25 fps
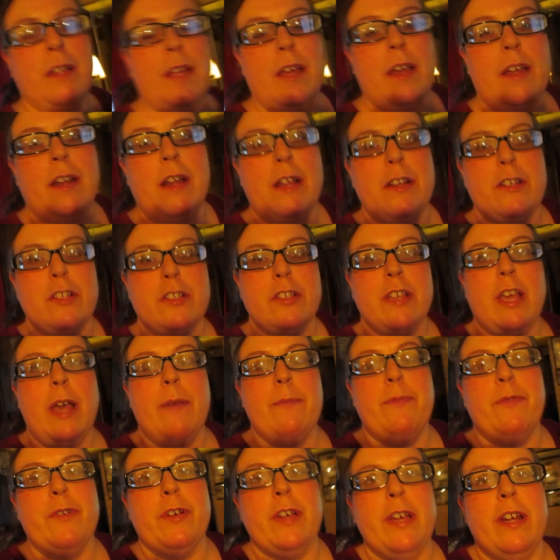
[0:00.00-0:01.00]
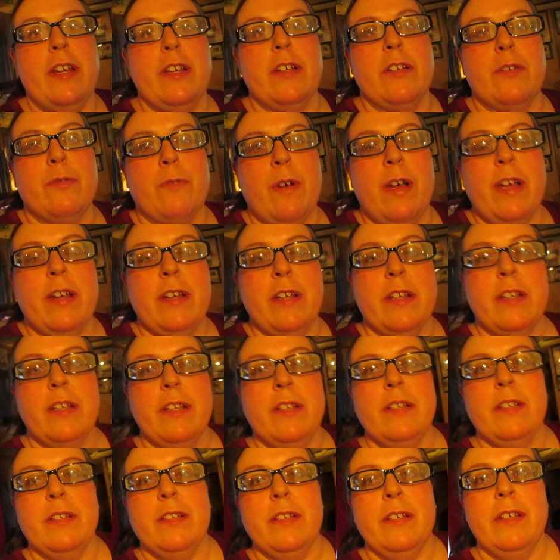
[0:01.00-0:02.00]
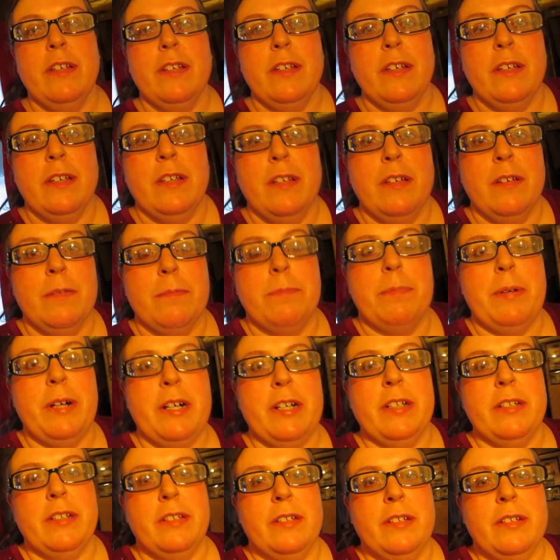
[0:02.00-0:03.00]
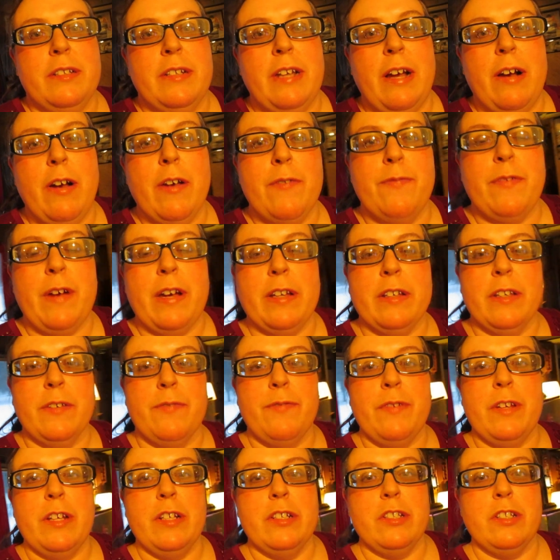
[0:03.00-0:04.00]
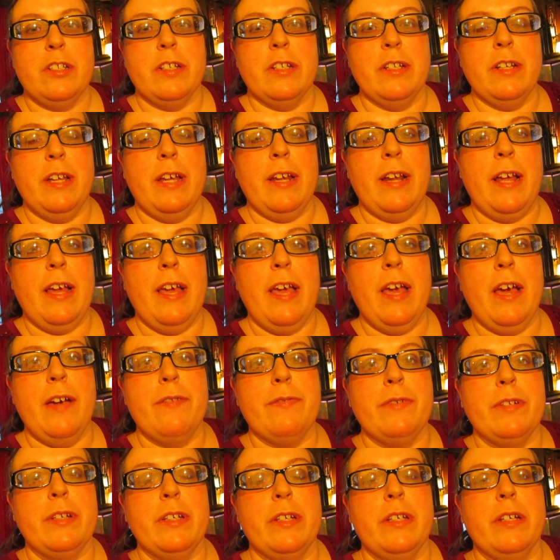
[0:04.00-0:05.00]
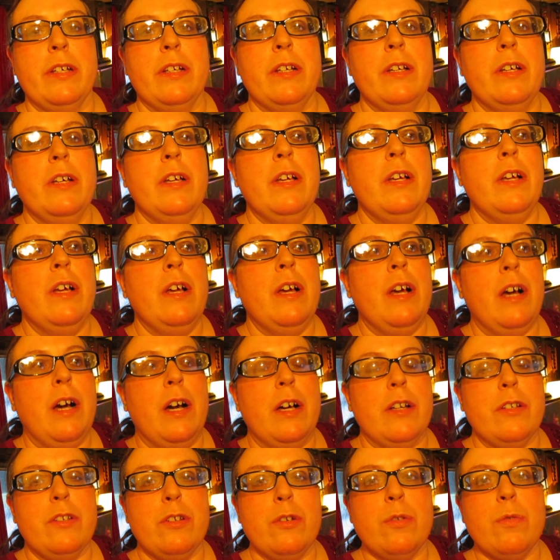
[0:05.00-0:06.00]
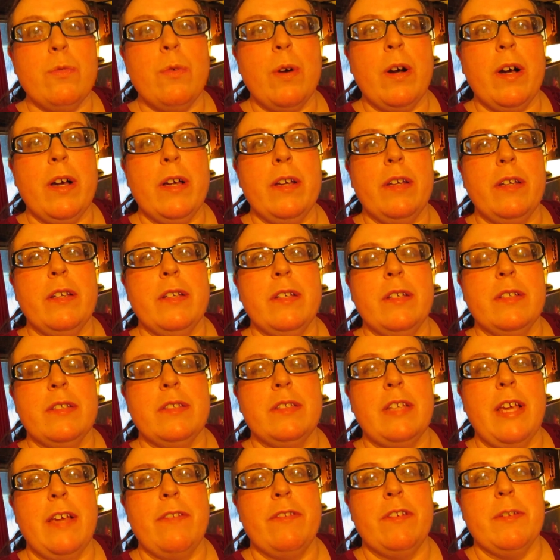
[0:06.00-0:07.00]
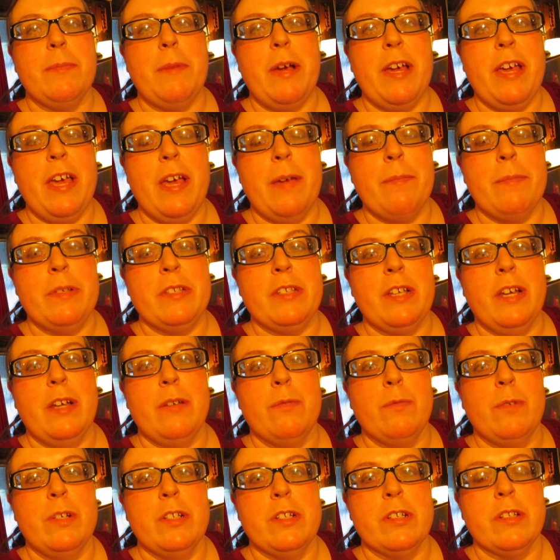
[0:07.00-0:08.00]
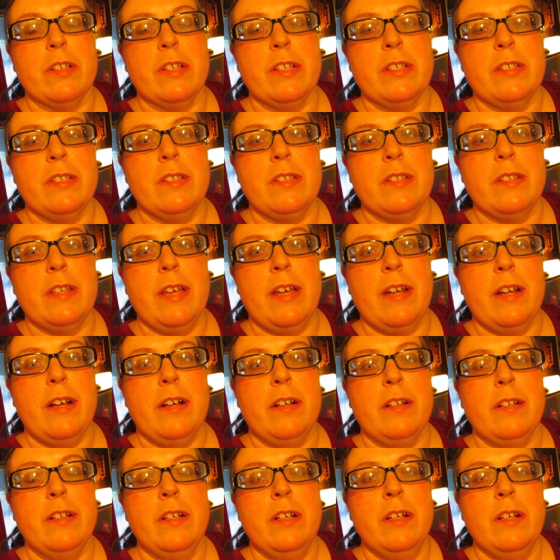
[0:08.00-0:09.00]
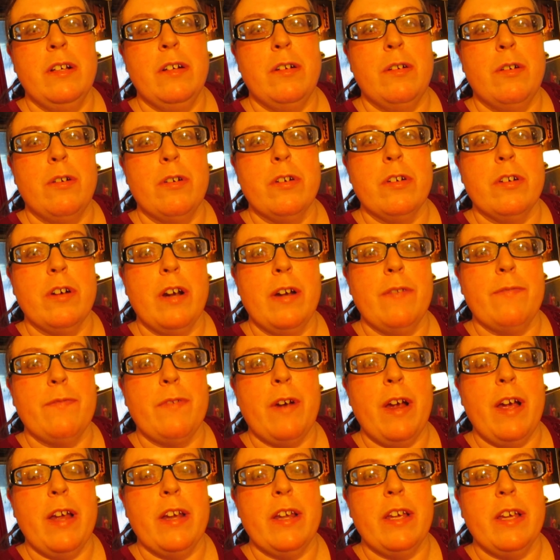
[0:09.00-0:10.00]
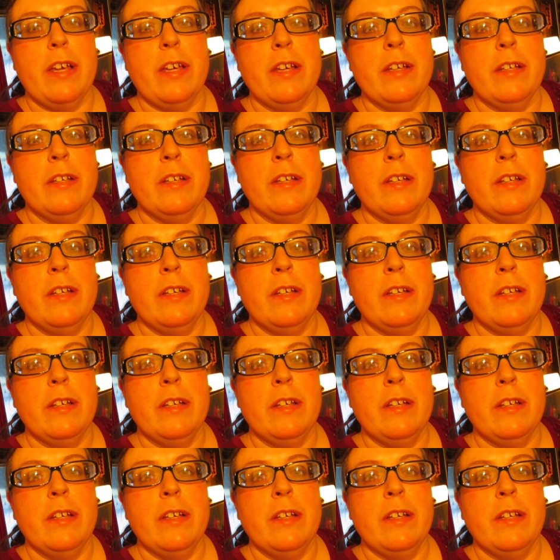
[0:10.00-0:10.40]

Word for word: And I just kept forgetting to write in it. But now I finally finished it. And I have a, a new one saved to my Amazon wish list that I'll order on Friday.